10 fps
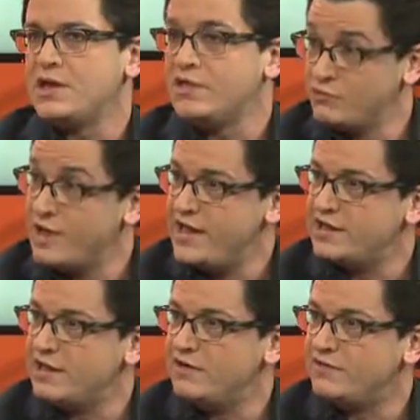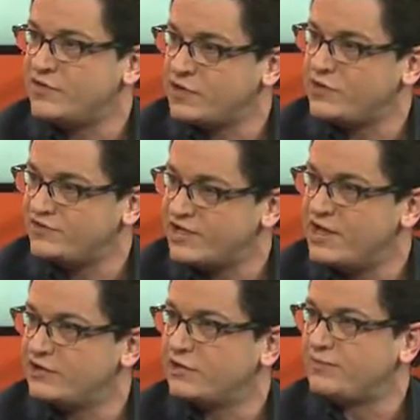in the wake of the current
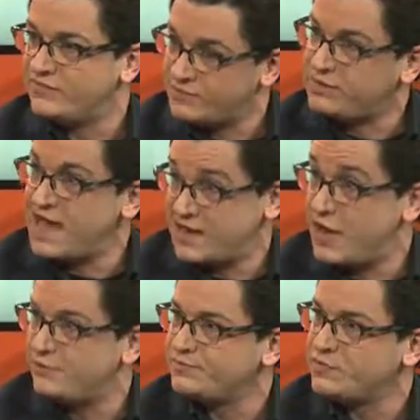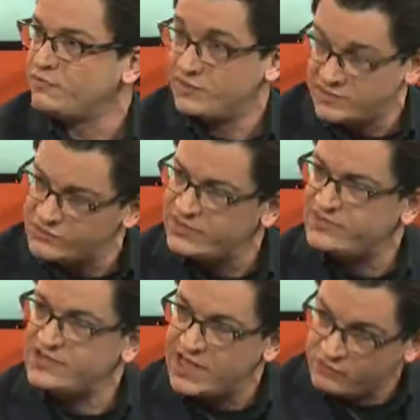scandal, of the blackout, with the
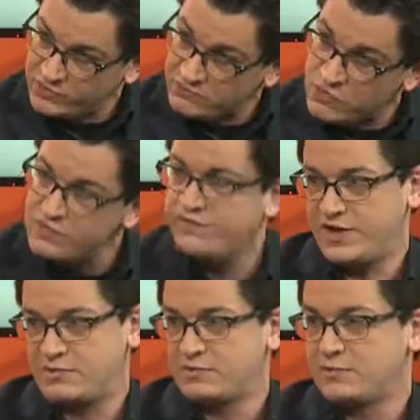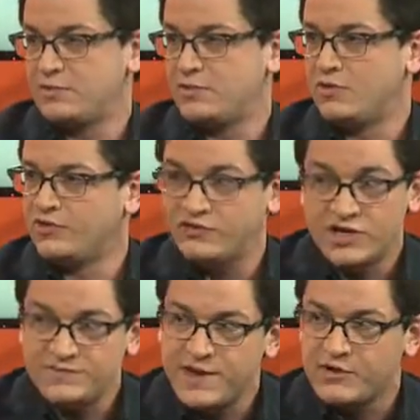USDA removing all the
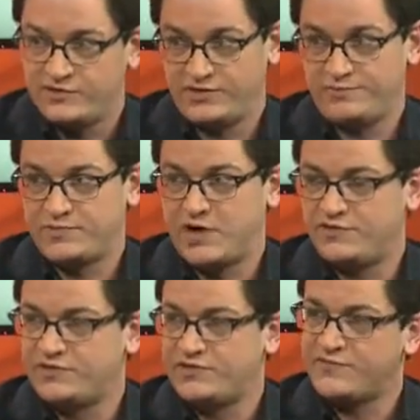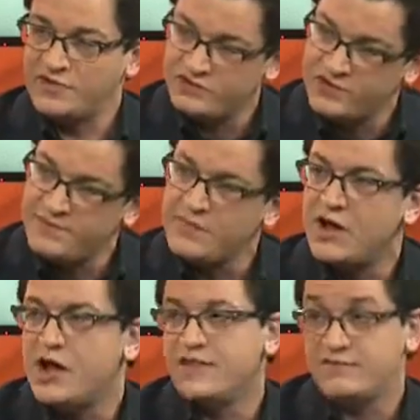transparency on this stuff, is to get
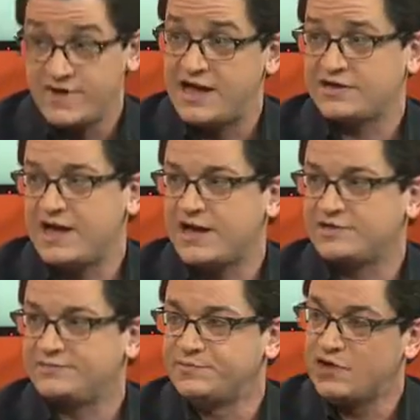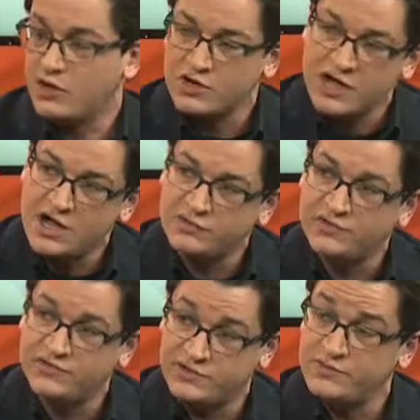behind the FACT Act, call
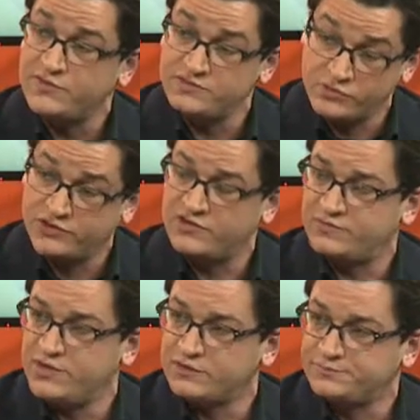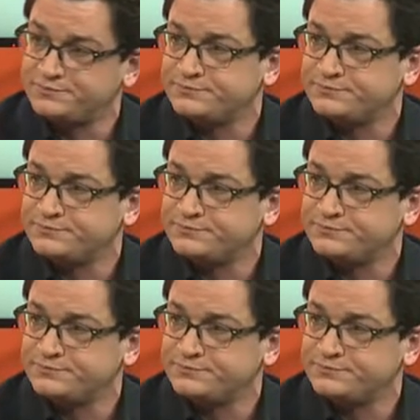Congress and tell them to support this bill.